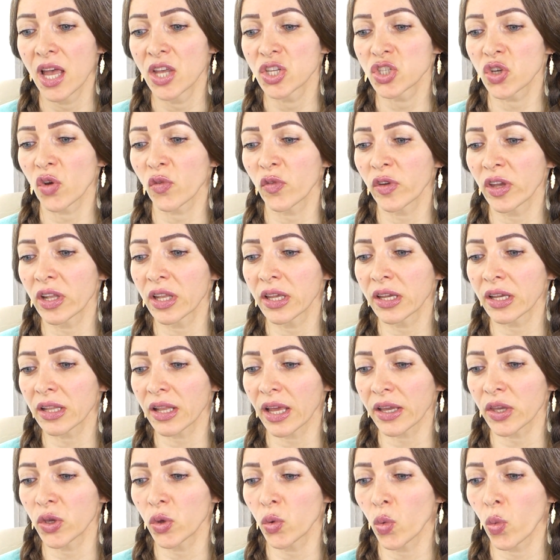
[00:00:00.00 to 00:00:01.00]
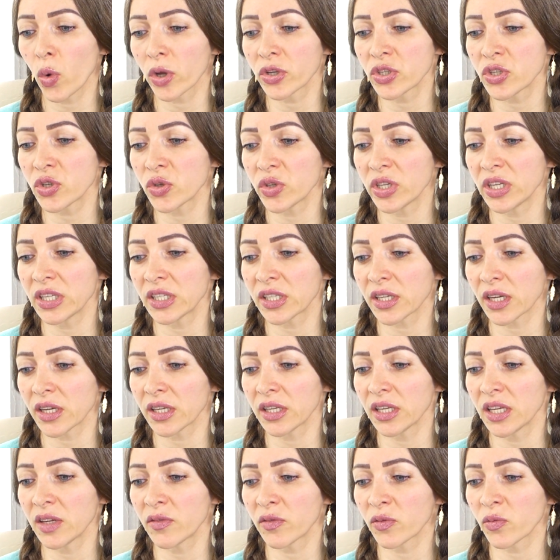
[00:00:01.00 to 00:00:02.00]
So feeling like you want to eat
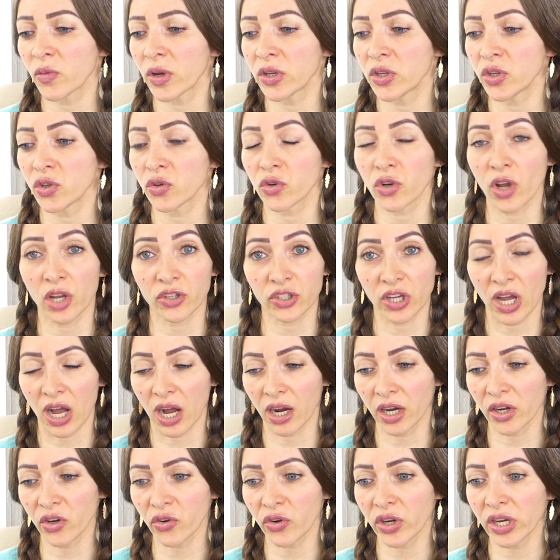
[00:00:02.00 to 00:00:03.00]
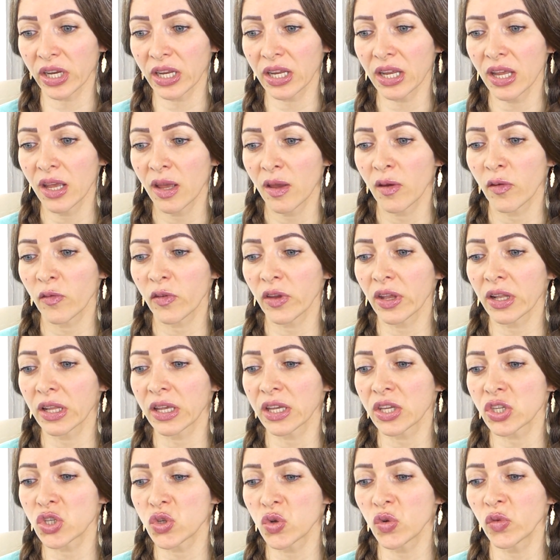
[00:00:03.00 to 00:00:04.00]
even when you're not hungry,
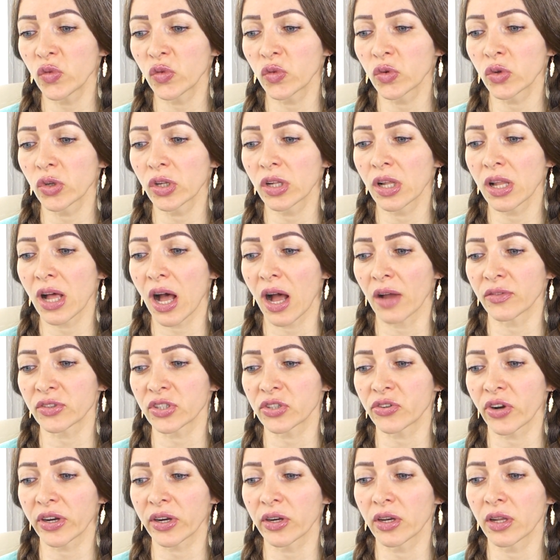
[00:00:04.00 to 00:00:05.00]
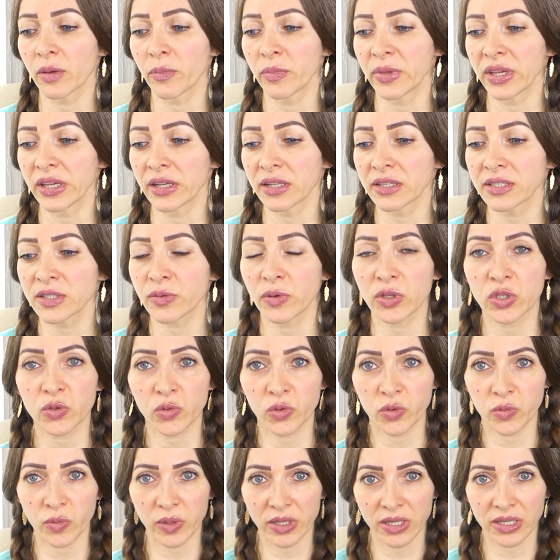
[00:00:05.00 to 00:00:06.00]
feeling too full after regular meals, which
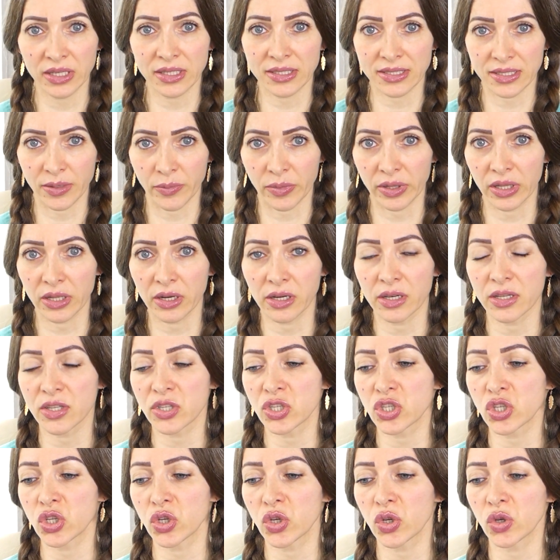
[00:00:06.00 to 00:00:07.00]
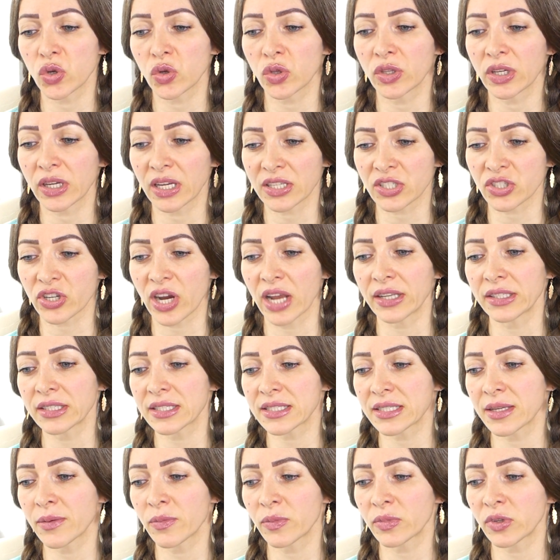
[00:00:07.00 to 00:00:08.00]
would be similar to the
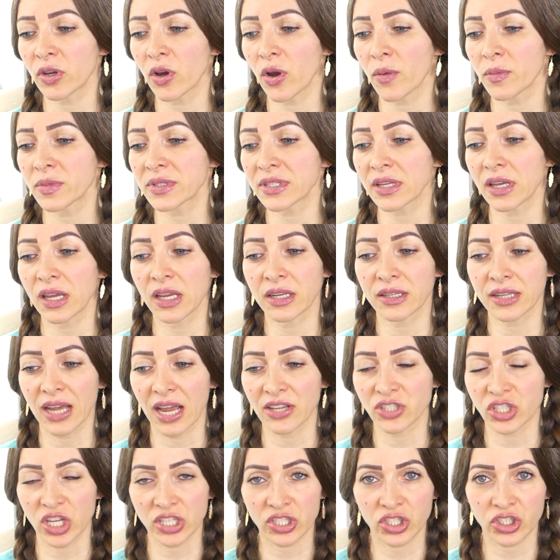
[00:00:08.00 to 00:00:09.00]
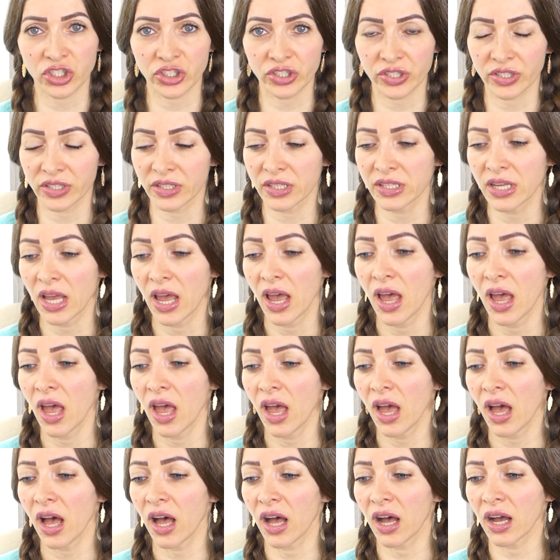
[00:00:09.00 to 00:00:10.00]
gastritis symptoms, indigestion,
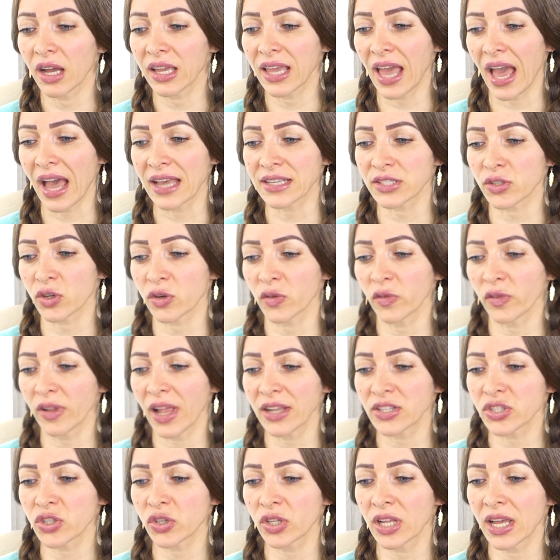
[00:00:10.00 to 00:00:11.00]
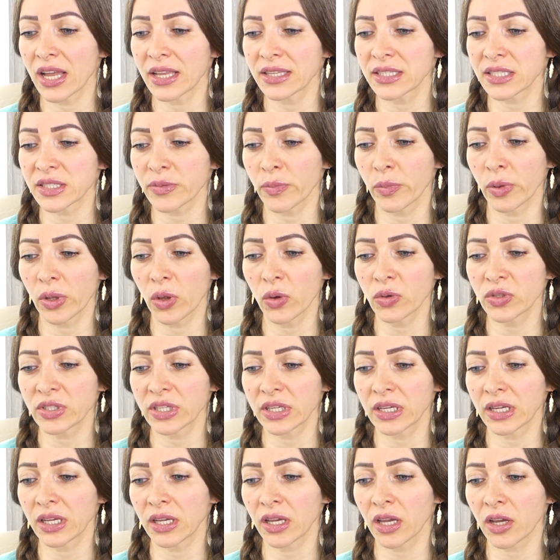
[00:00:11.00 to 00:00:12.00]
uh, gas or flatulence,
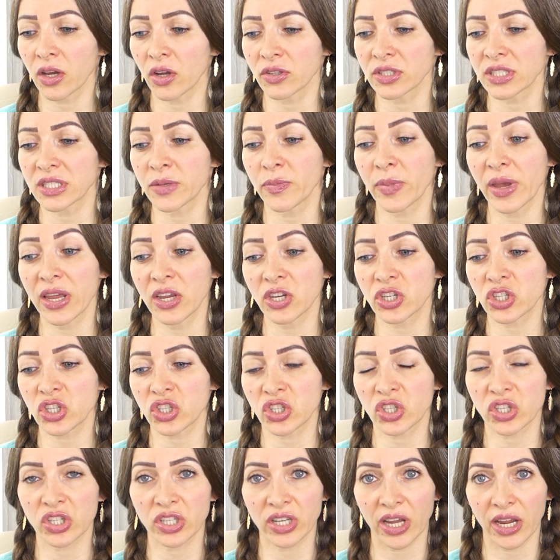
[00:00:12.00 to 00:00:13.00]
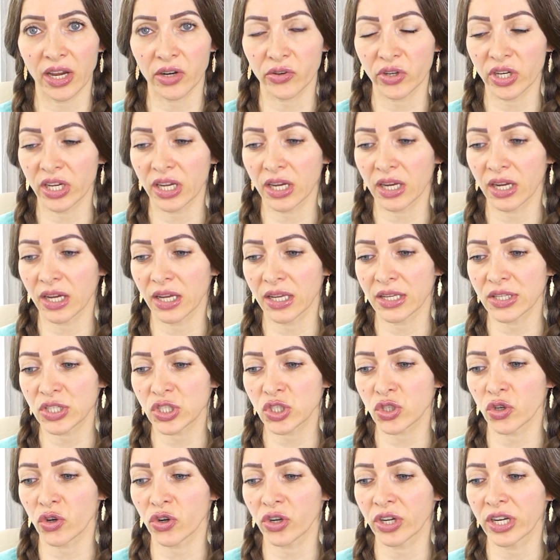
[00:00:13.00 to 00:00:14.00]
bloating, constipation, diarrhea,
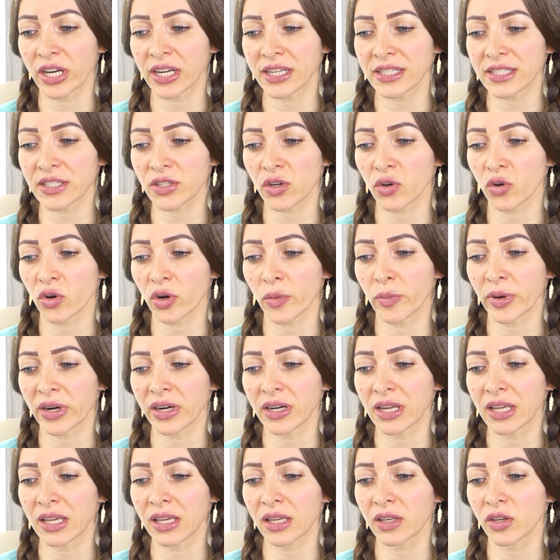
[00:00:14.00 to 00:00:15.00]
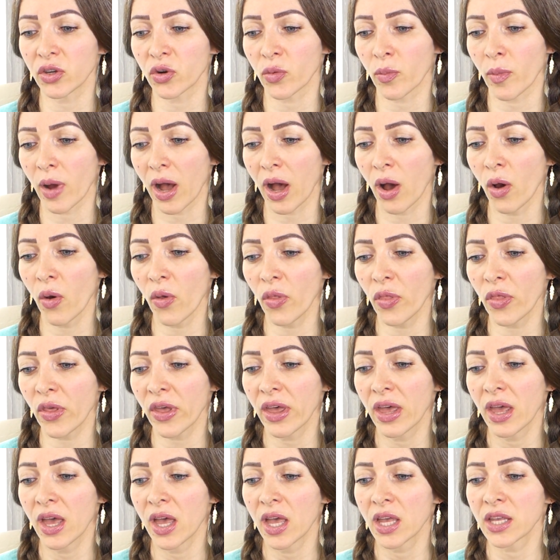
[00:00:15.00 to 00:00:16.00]
soreness or burning in your mouth,
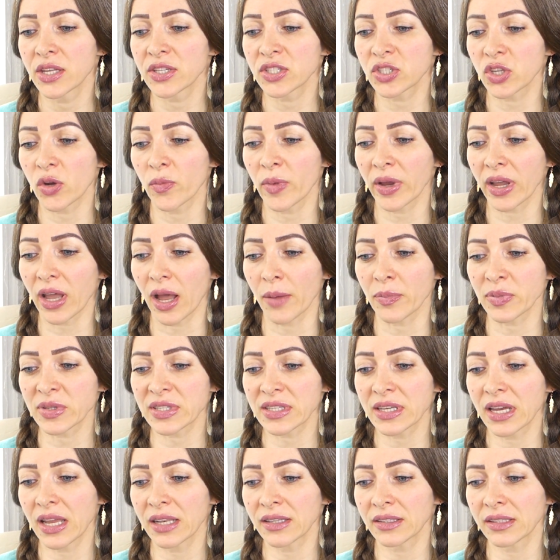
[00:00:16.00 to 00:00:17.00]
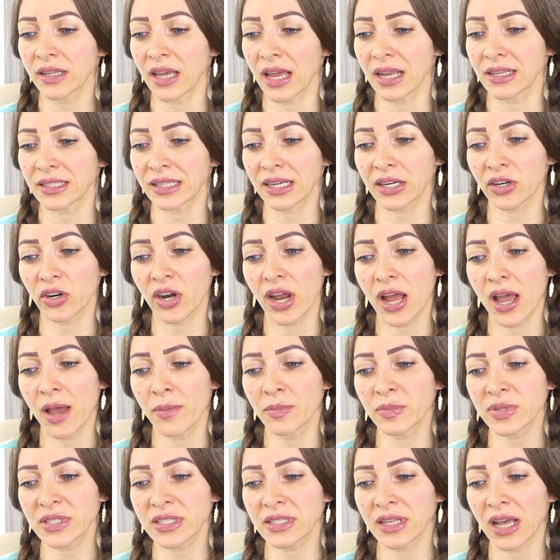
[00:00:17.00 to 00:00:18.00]
stomach upset and
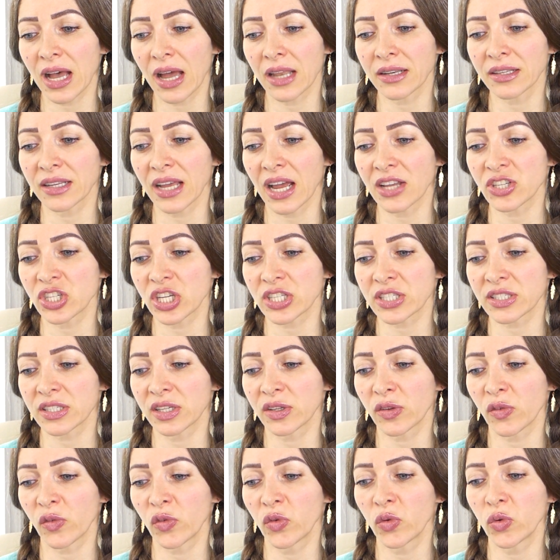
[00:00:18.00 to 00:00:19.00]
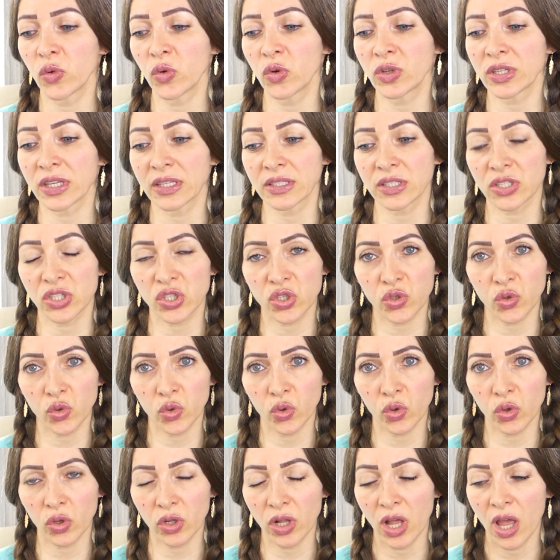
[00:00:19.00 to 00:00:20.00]
cramps, undigested food in
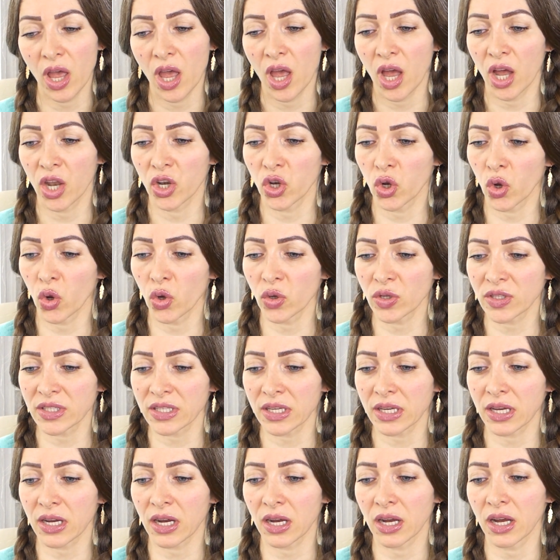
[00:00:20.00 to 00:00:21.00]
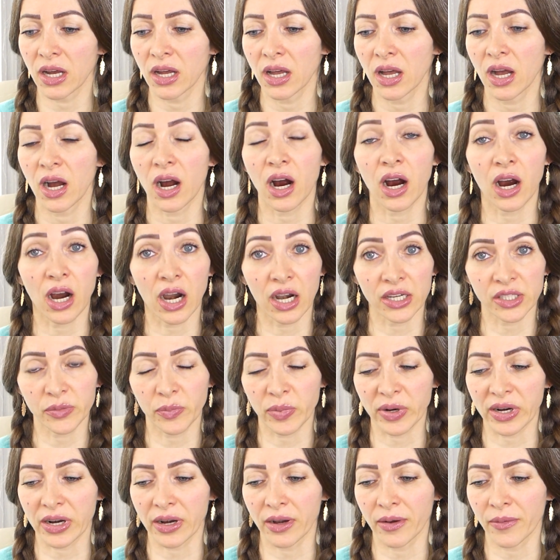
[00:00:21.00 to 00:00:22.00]
stool, nausea,
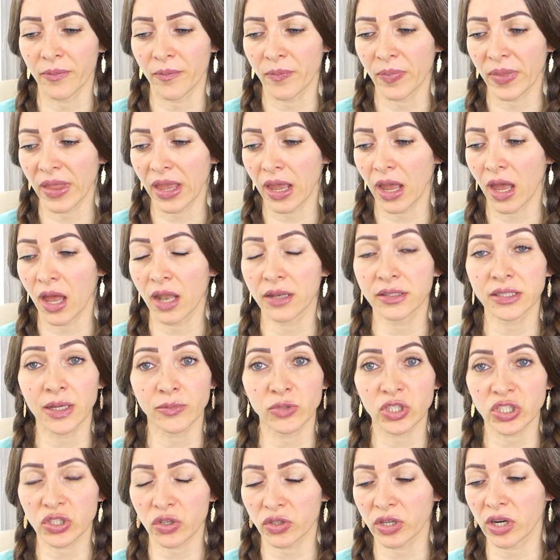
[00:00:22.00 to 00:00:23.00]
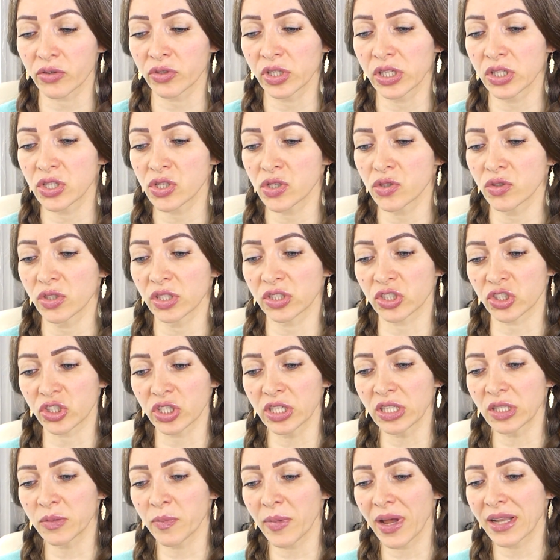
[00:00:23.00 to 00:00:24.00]
heartburn. And I'm just going to read you the
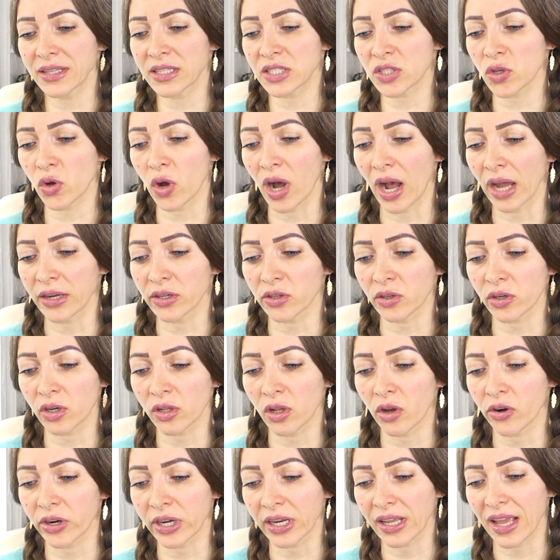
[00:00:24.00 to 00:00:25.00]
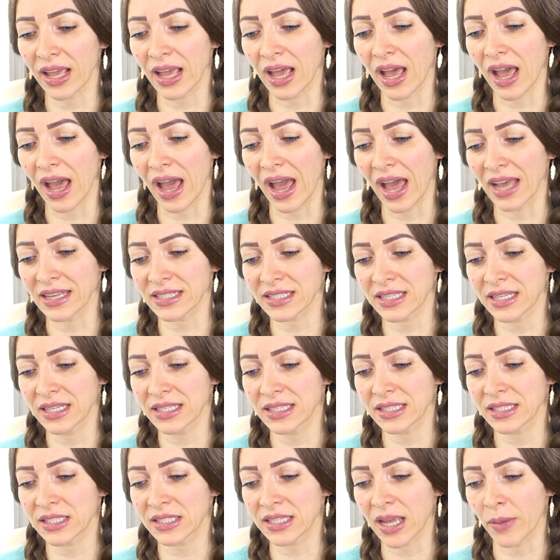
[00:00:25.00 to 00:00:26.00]
treatment. So hydrochloric
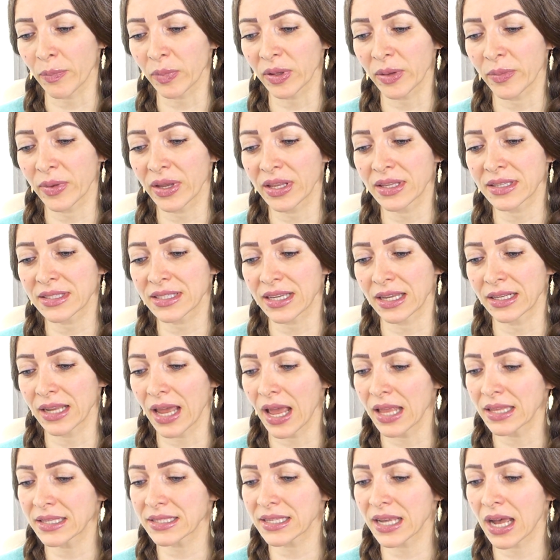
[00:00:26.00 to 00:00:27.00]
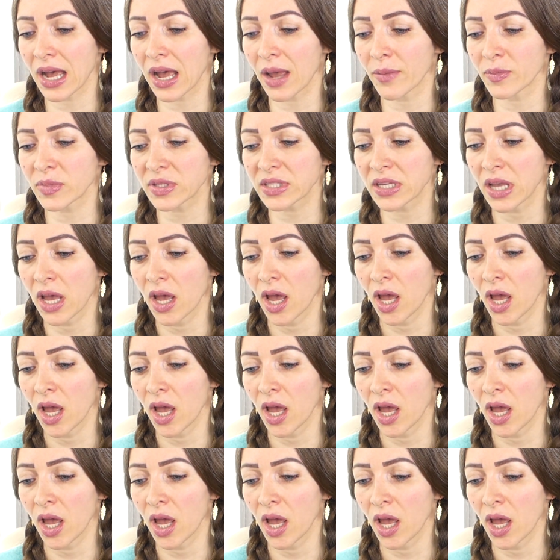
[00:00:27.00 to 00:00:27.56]
acid, supplements, and enzymes.